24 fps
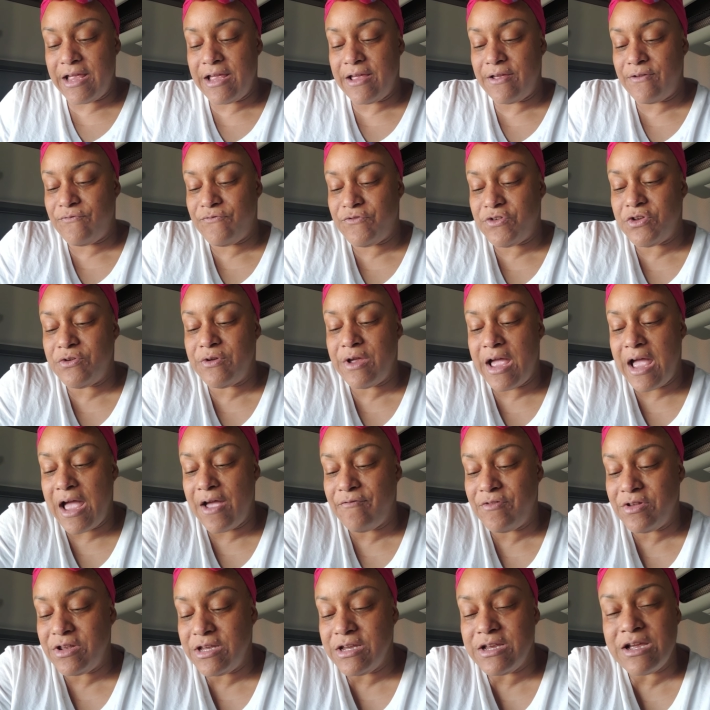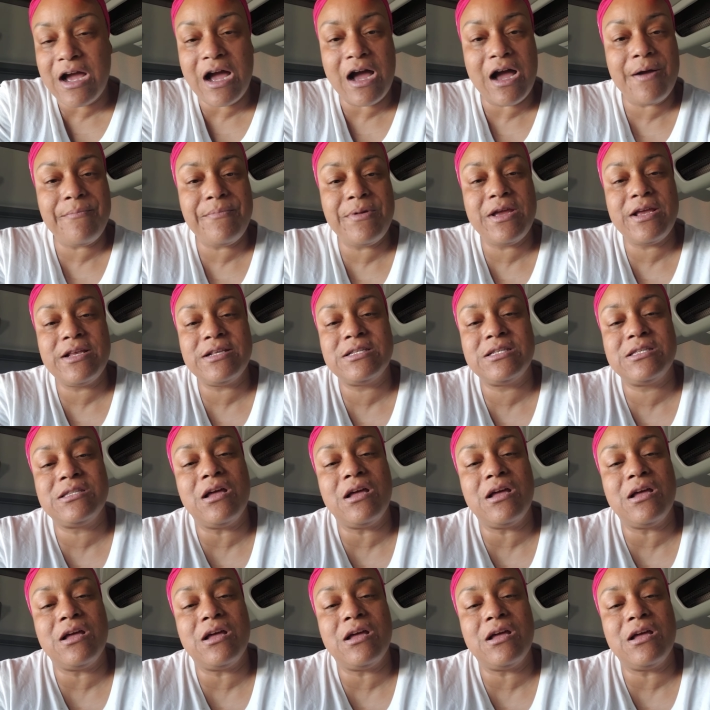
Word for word: If you have any comments,